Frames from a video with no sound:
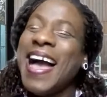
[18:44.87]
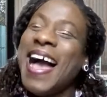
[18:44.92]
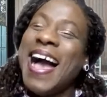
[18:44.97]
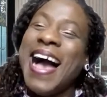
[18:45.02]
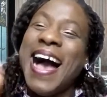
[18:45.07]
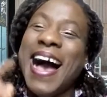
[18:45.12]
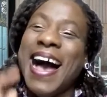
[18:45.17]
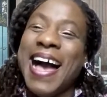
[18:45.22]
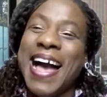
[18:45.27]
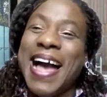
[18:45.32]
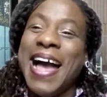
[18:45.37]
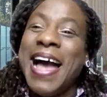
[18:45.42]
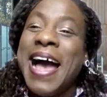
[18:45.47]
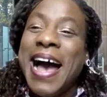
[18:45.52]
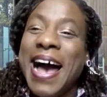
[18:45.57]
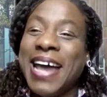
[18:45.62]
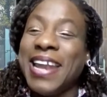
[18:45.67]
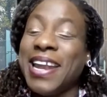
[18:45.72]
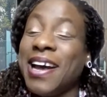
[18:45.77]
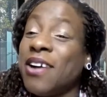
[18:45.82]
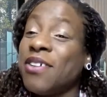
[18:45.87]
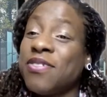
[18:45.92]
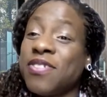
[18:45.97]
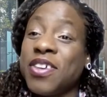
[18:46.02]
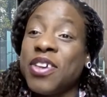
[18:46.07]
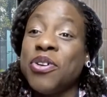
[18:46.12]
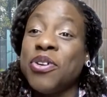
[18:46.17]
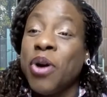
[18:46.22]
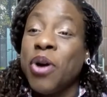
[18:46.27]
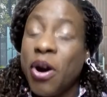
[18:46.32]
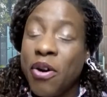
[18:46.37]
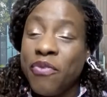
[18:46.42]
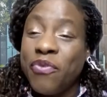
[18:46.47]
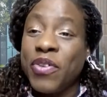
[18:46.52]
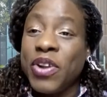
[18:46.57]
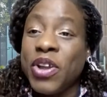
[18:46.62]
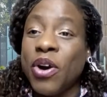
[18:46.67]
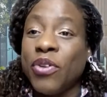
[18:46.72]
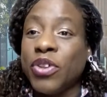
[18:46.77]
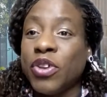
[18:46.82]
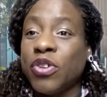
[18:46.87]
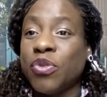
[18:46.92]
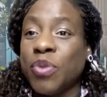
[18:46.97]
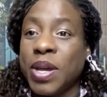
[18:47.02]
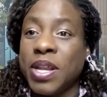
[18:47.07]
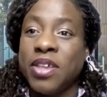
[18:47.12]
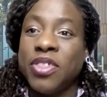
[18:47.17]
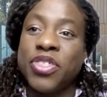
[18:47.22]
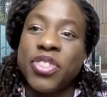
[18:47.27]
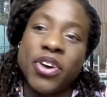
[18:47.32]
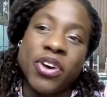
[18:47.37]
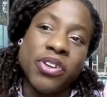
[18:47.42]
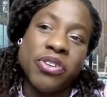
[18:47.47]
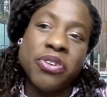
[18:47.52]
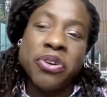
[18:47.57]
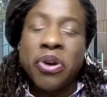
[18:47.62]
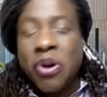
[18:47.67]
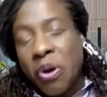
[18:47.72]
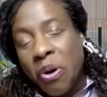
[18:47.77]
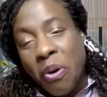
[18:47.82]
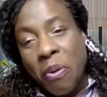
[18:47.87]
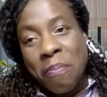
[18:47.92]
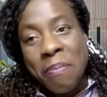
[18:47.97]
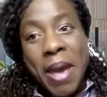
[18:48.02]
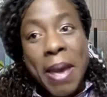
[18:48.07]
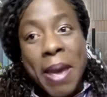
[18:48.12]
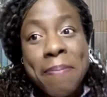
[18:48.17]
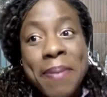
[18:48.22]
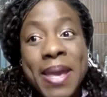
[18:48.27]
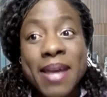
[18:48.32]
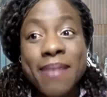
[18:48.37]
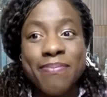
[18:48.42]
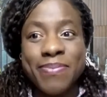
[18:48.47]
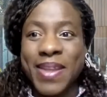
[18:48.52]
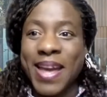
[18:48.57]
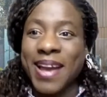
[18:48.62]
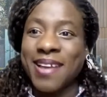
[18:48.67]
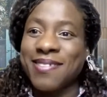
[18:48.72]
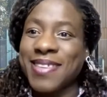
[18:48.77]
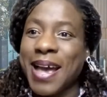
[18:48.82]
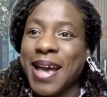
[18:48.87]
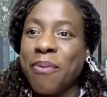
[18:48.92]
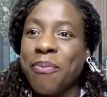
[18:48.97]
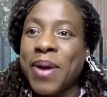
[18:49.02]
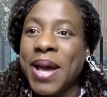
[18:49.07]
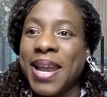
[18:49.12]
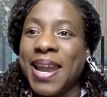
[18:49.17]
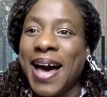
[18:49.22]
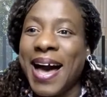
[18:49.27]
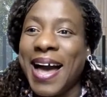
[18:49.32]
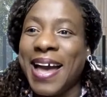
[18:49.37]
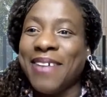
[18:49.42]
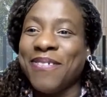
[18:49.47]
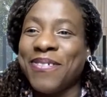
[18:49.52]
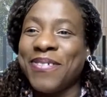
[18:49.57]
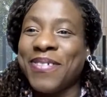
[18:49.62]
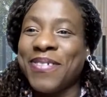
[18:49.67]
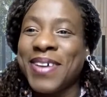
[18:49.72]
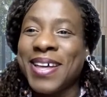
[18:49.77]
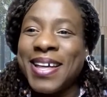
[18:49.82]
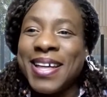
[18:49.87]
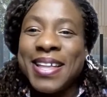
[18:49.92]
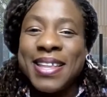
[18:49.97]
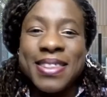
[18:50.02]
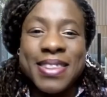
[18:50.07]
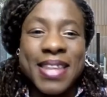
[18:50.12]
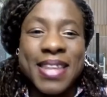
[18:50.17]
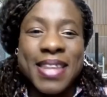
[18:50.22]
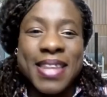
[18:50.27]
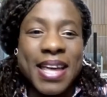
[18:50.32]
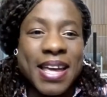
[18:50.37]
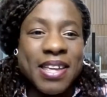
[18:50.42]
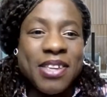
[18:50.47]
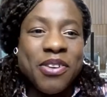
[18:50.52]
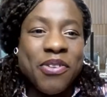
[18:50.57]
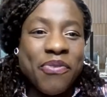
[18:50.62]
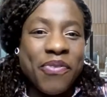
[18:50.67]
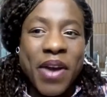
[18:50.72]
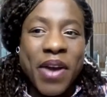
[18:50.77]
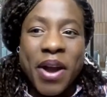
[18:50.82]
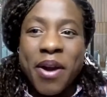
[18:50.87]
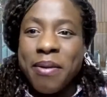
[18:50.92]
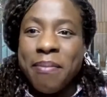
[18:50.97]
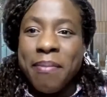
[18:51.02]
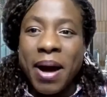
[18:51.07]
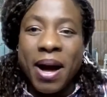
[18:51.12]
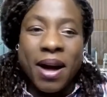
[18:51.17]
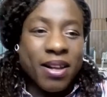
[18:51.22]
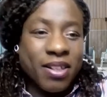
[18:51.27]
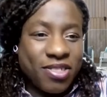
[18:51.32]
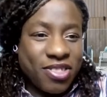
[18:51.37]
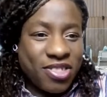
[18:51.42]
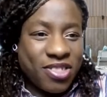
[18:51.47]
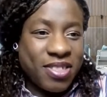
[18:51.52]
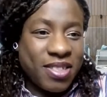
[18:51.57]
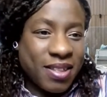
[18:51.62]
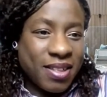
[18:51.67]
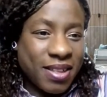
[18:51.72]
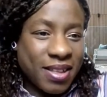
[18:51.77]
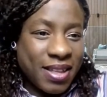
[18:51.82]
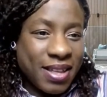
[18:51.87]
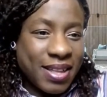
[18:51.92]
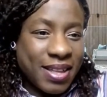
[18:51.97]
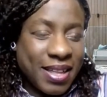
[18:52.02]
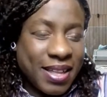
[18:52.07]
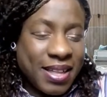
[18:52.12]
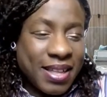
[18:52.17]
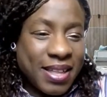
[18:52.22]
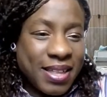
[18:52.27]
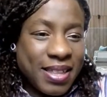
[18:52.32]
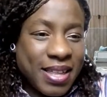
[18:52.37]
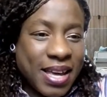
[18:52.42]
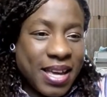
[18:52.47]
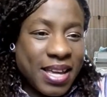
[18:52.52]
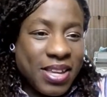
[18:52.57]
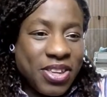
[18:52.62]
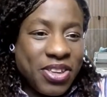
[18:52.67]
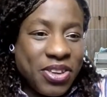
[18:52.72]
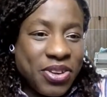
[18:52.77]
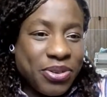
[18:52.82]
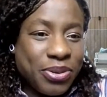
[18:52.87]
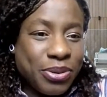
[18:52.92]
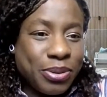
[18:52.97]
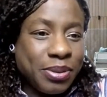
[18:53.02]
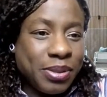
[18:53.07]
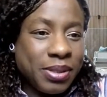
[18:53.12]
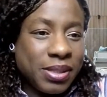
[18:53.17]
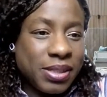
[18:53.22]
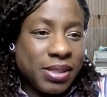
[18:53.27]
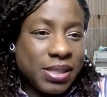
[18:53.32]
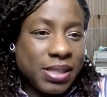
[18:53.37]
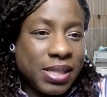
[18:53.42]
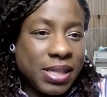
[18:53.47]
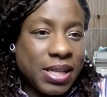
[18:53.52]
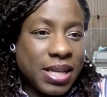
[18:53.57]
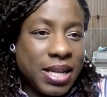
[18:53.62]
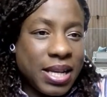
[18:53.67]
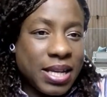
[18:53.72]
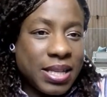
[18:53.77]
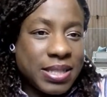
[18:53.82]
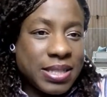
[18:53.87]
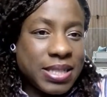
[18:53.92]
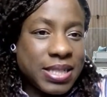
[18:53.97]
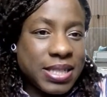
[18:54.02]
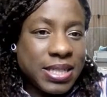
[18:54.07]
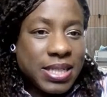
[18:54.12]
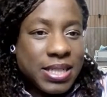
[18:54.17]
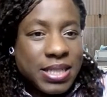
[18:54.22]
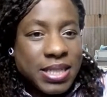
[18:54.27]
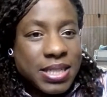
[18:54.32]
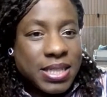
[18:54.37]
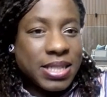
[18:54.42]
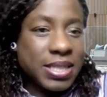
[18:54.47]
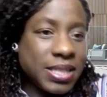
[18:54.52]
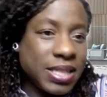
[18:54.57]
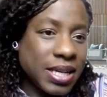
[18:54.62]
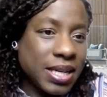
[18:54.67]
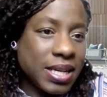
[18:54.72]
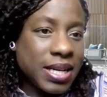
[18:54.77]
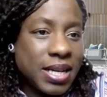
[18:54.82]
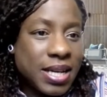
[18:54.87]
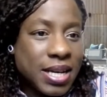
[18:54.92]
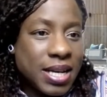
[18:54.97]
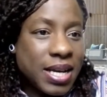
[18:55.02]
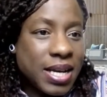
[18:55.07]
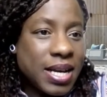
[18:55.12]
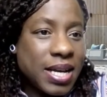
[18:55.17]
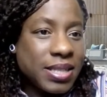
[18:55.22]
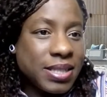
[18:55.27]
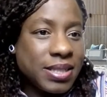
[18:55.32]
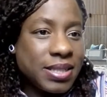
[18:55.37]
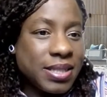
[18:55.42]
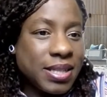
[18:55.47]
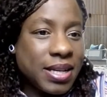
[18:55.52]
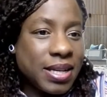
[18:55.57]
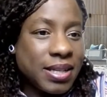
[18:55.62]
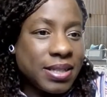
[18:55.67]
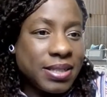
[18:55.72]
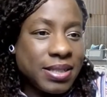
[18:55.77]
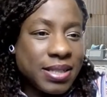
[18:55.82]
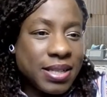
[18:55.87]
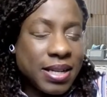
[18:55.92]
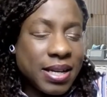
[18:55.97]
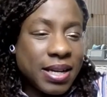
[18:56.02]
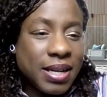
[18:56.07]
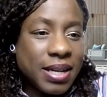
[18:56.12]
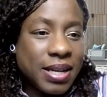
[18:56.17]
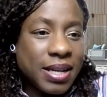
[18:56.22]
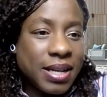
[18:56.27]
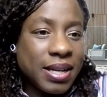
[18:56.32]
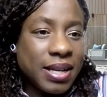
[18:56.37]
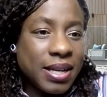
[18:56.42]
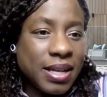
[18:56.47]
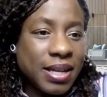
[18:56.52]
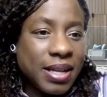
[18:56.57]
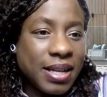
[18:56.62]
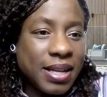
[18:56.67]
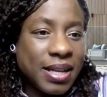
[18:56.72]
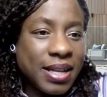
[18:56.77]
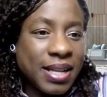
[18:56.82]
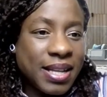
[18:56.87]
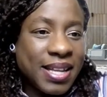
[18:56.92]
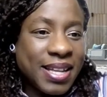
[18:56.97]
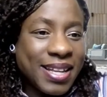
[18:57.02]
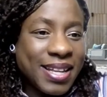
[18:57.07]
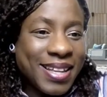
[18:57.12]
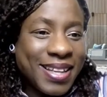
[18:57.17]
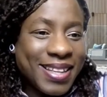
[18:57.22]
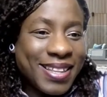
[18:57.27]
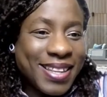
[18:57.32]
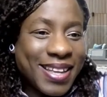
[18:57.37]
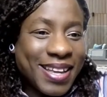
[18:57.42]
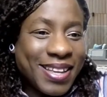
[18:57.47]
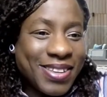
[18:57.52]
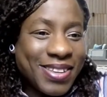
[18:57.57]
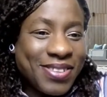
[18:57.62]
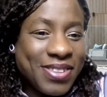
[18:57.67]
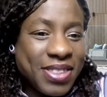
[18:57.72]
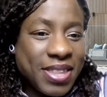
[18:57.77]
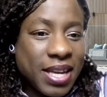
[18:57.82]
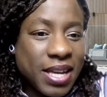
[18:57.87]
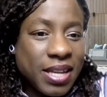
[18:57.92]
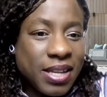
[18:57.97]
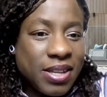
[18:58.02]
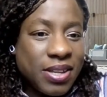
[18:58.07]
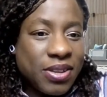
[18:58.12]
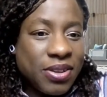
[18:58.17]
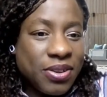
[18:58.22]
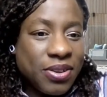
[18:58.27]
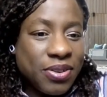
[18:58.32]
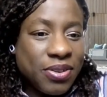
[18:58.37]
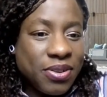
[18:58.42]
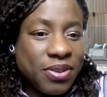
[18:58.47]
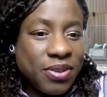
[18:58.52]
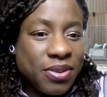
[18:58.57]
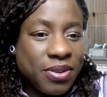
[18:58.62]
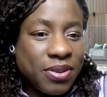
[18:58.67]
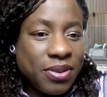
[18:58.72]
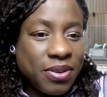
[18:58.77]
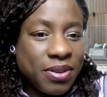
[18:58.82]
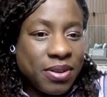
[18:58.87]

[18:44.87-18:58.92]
And I'll see you hopefully on the 23rd, or maybe next time we're live. Thank you very much. Thank you. Let's see. Da, da, da, da, da. Thank you. Thank you.